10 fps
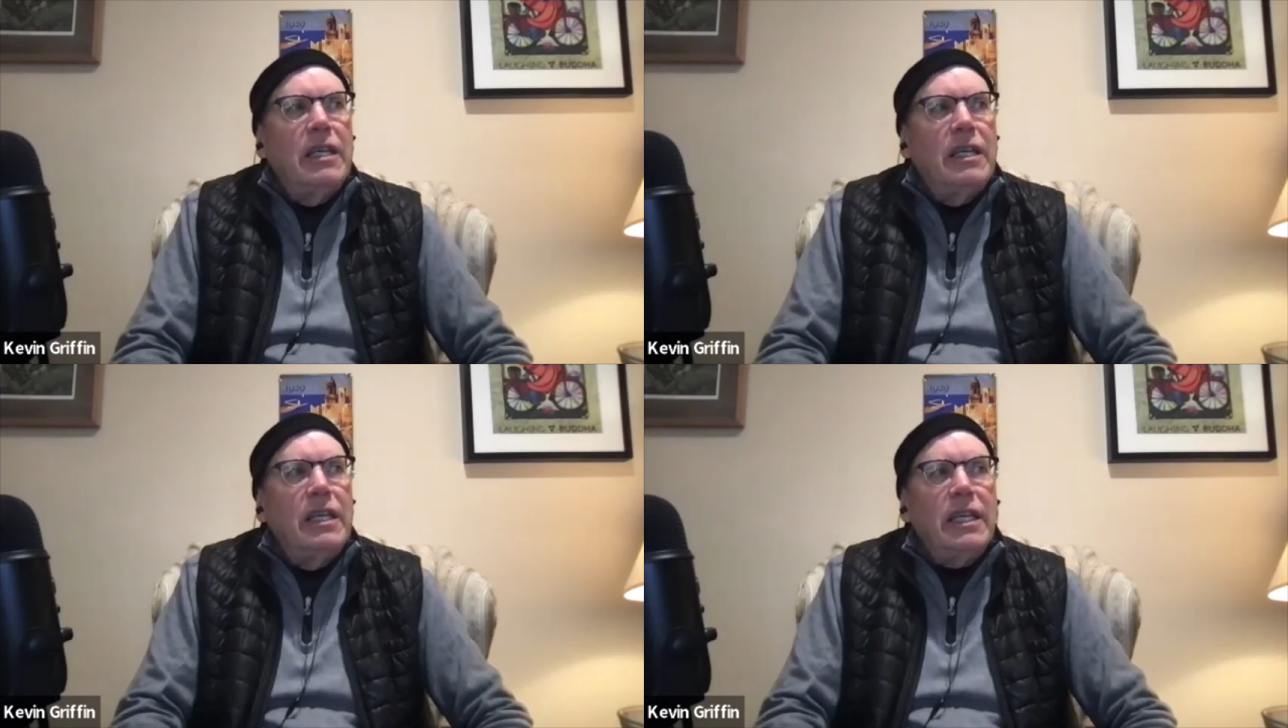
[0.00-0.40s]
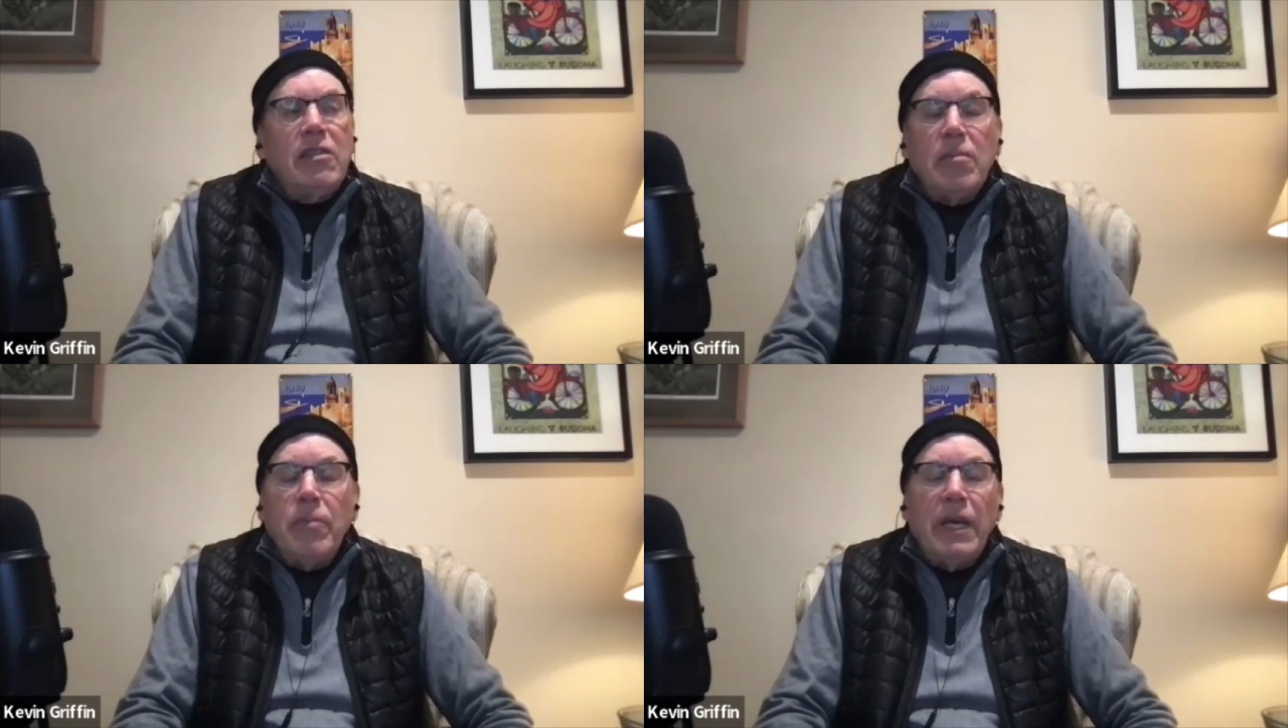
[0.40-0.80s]

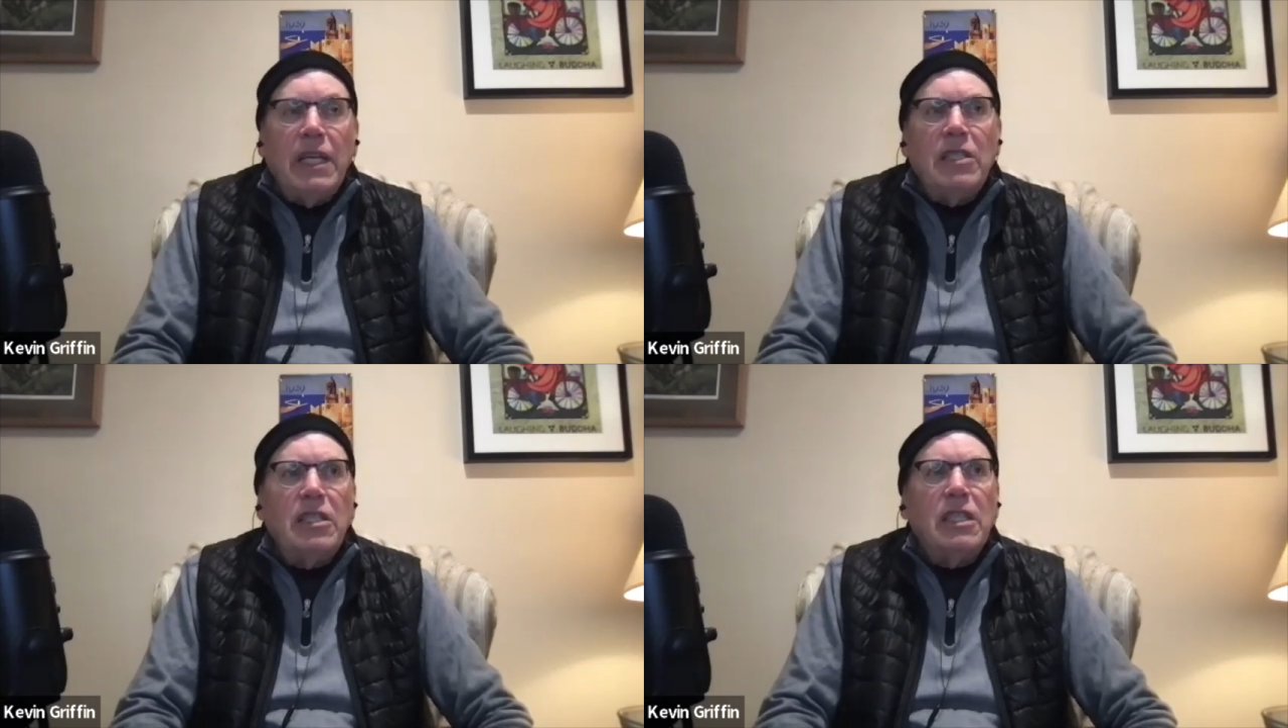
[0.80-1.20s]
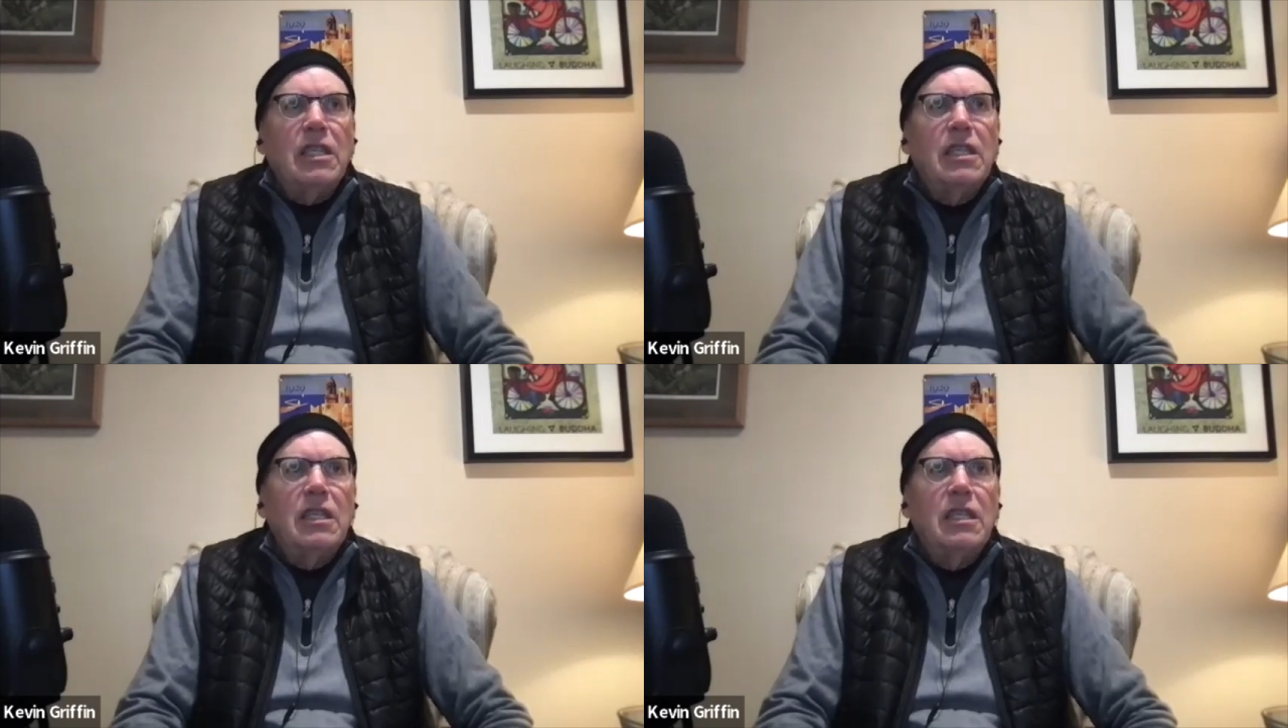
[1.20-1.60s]
It's amazing
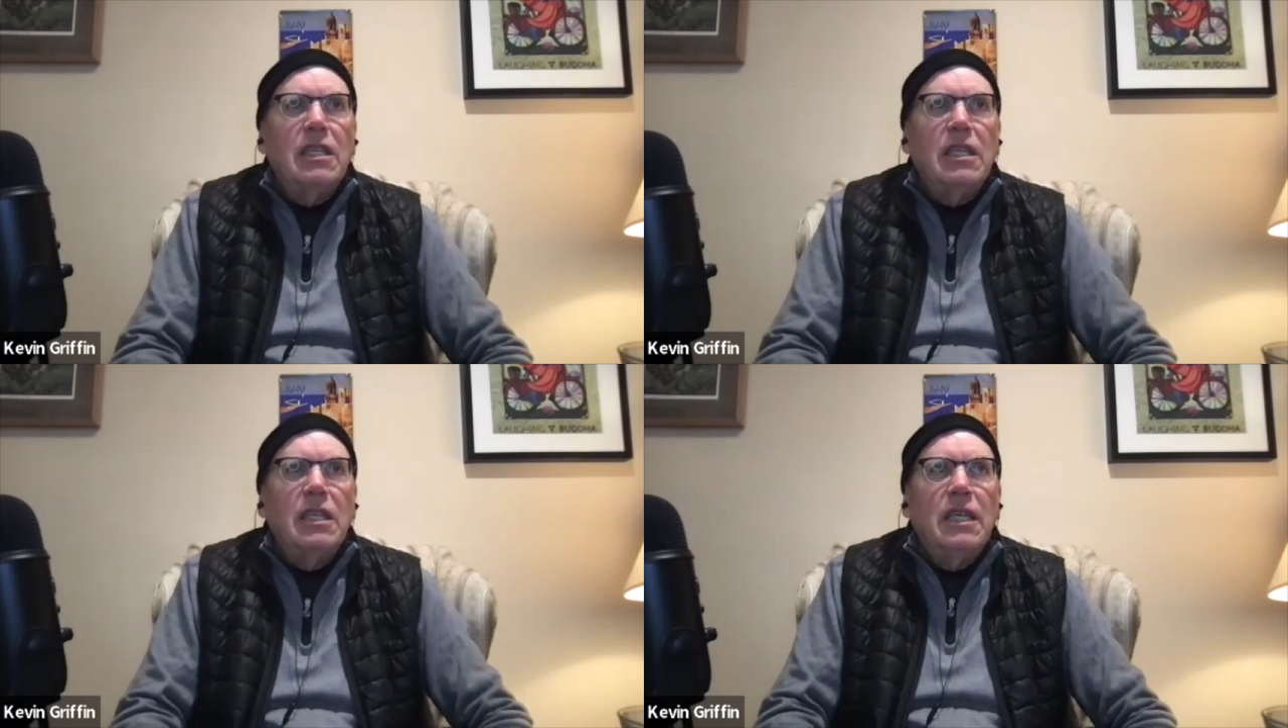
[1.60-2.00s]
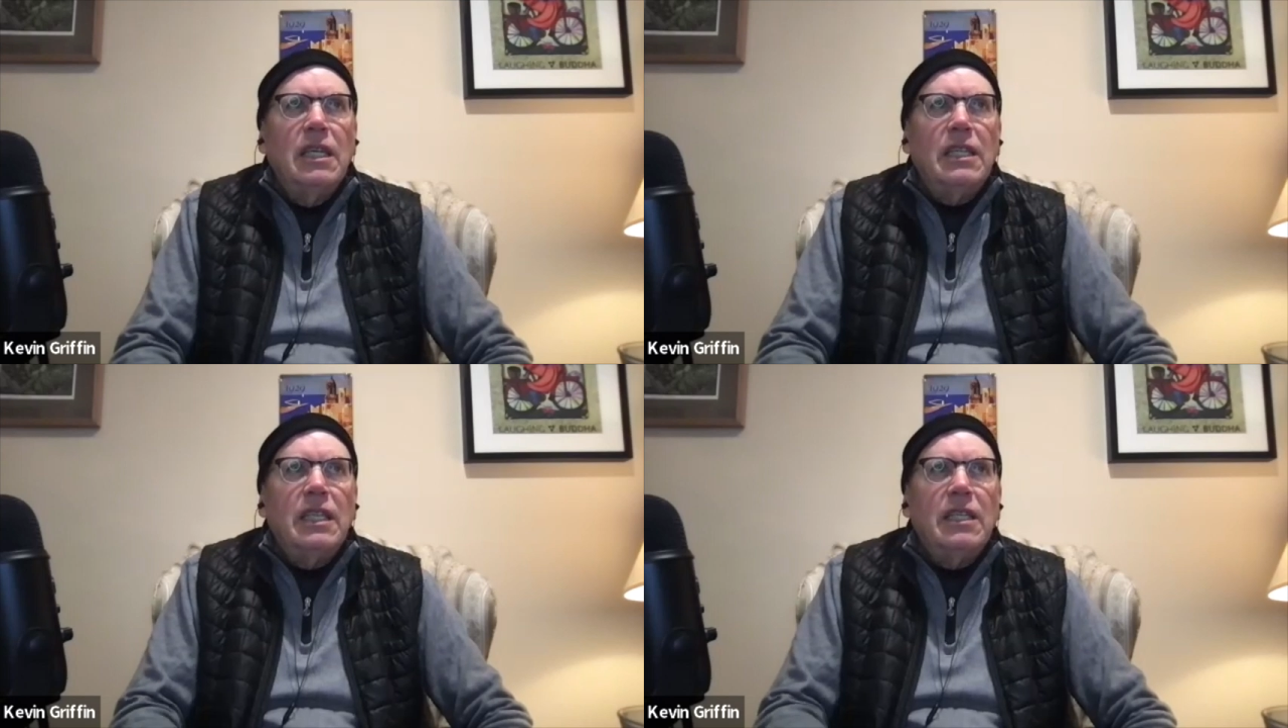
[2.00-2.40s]

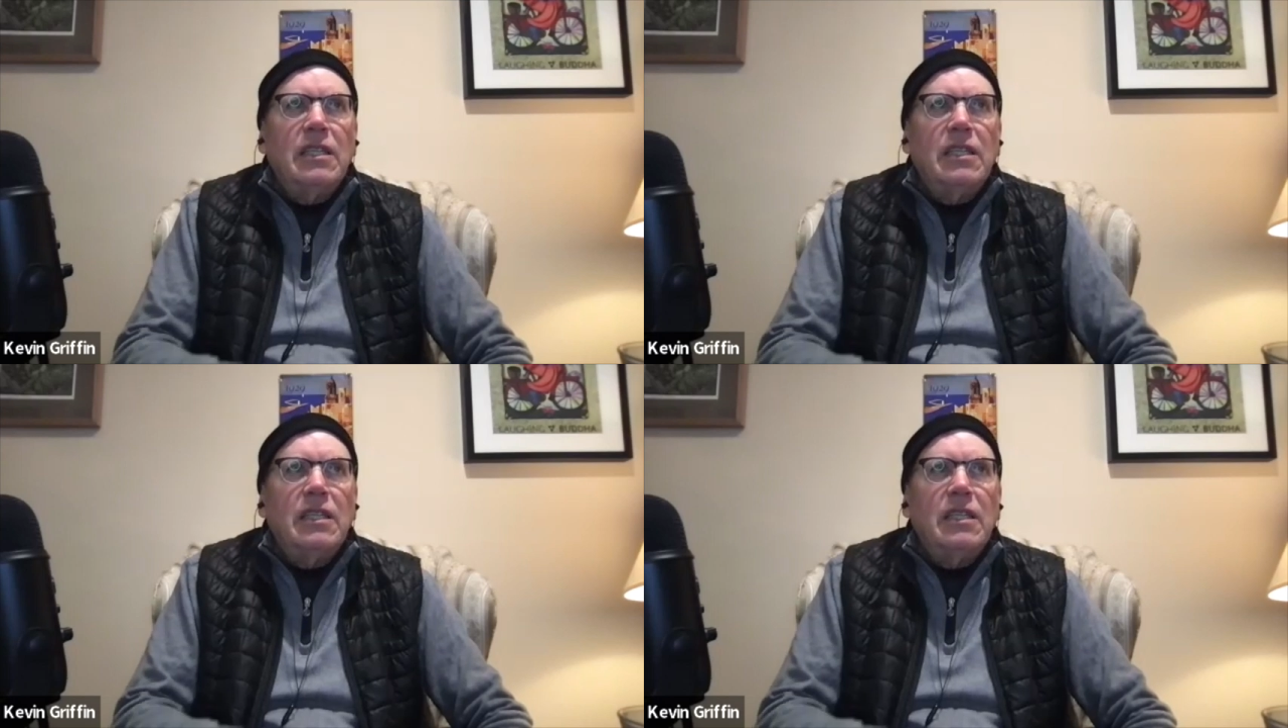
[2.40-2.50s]
that